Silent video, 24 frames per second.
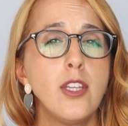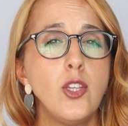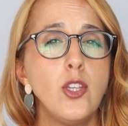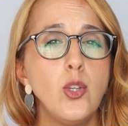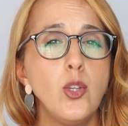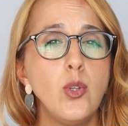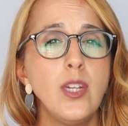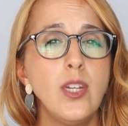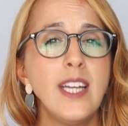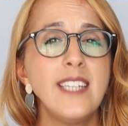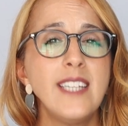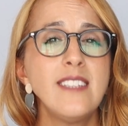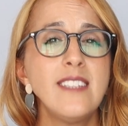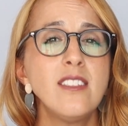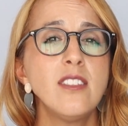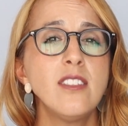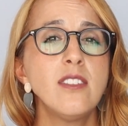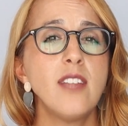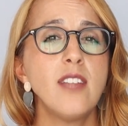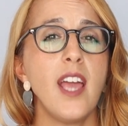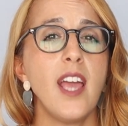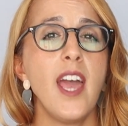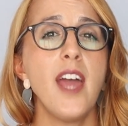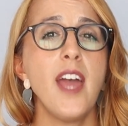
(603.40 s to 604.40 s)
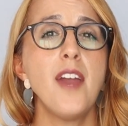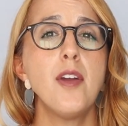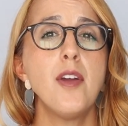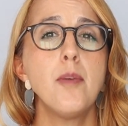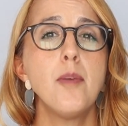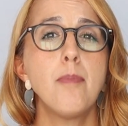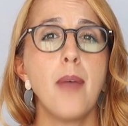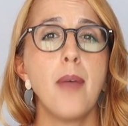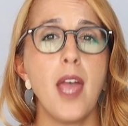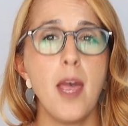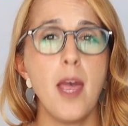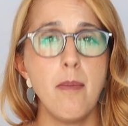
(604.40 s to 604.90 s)
United
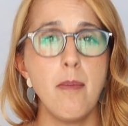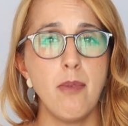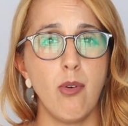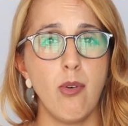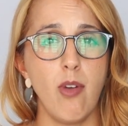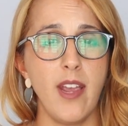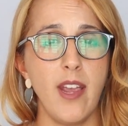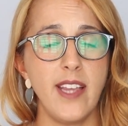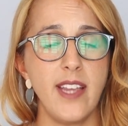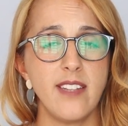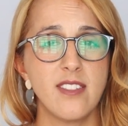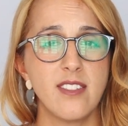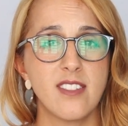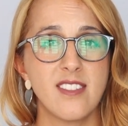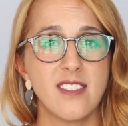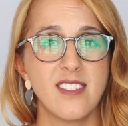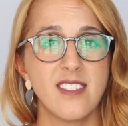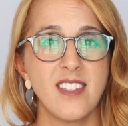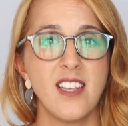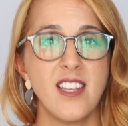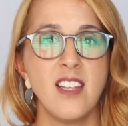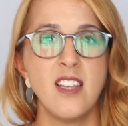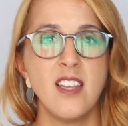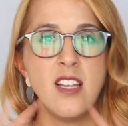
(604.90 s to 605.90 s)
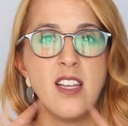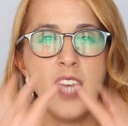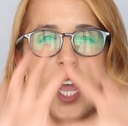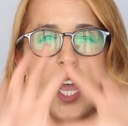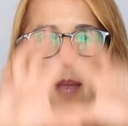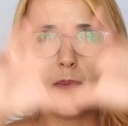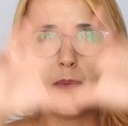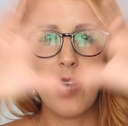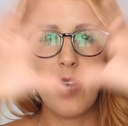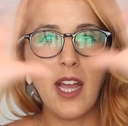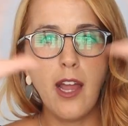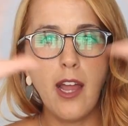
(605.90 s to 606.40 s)
Arab Emirates.
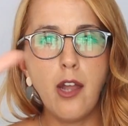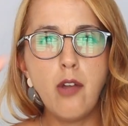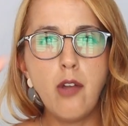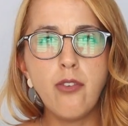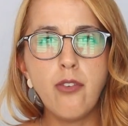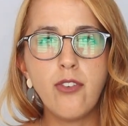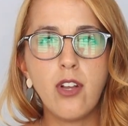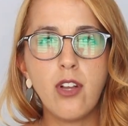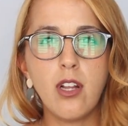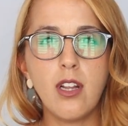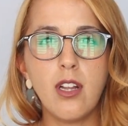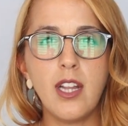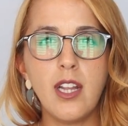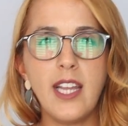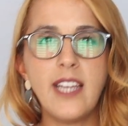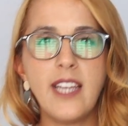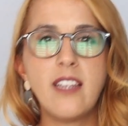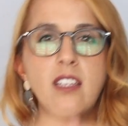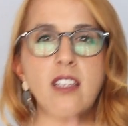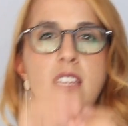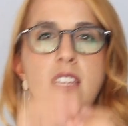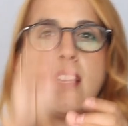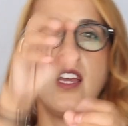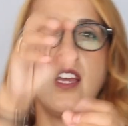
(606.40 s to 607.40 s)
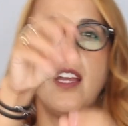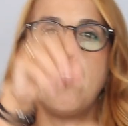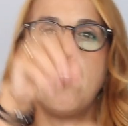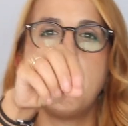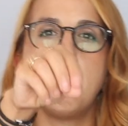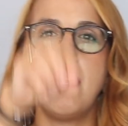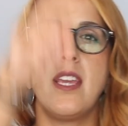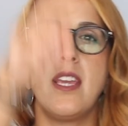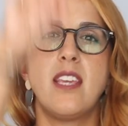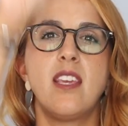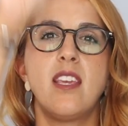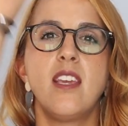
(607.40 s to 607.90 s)
I'm kind of collecting and
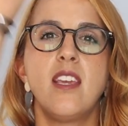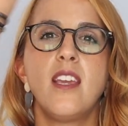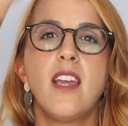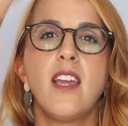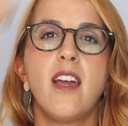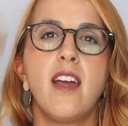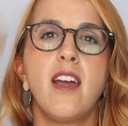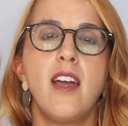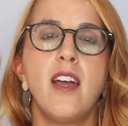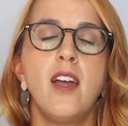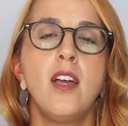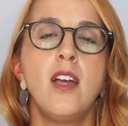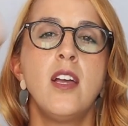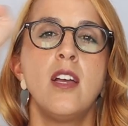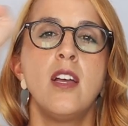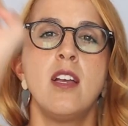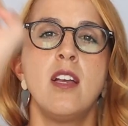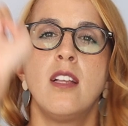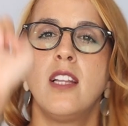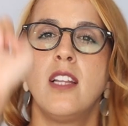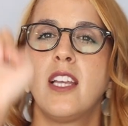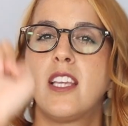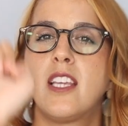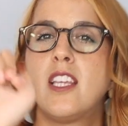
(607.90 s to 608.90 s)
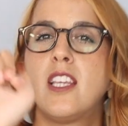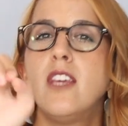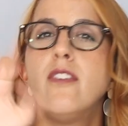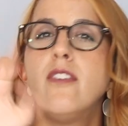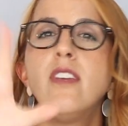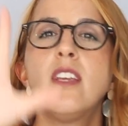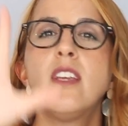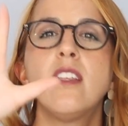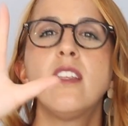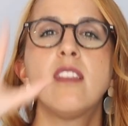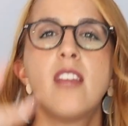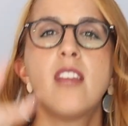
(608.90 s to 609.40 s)
making
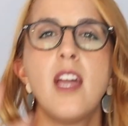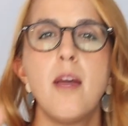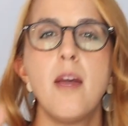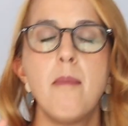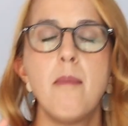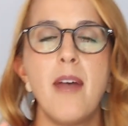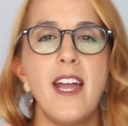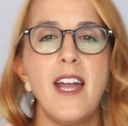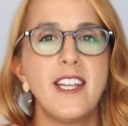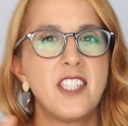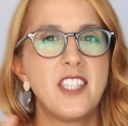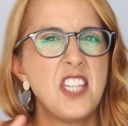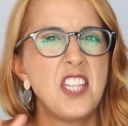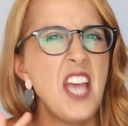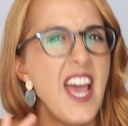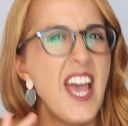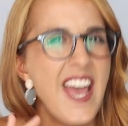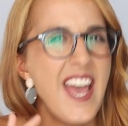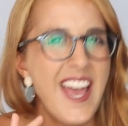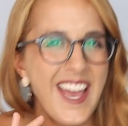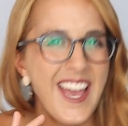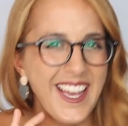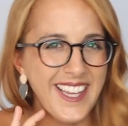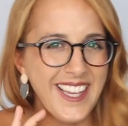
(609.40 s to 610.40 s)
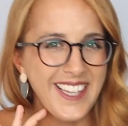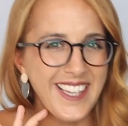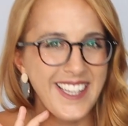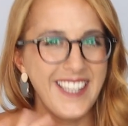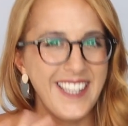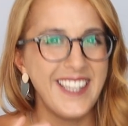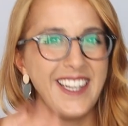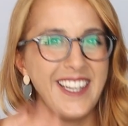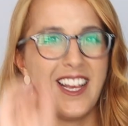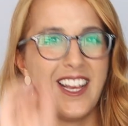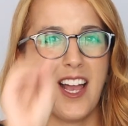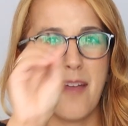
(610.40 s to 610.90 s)
giving them a tag.
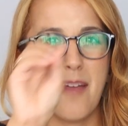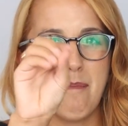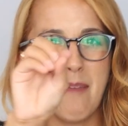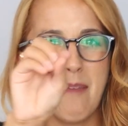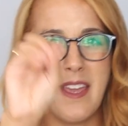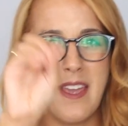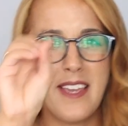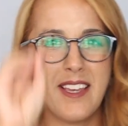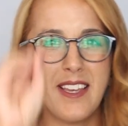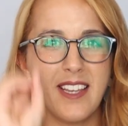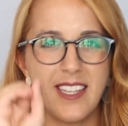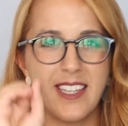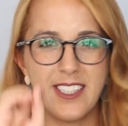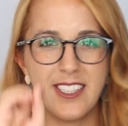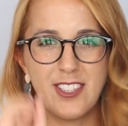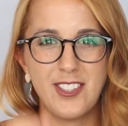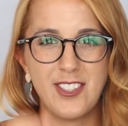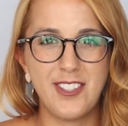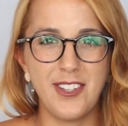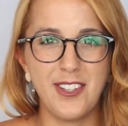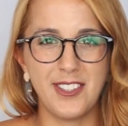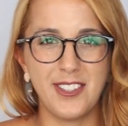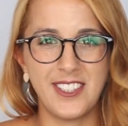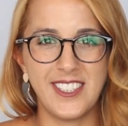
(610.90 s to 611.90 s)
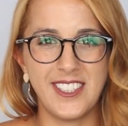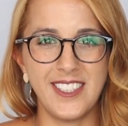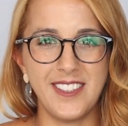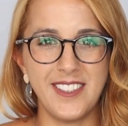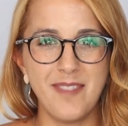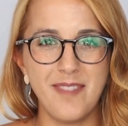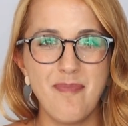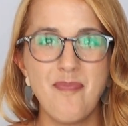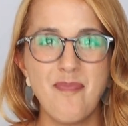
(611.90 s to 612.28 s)
I'm making it certain.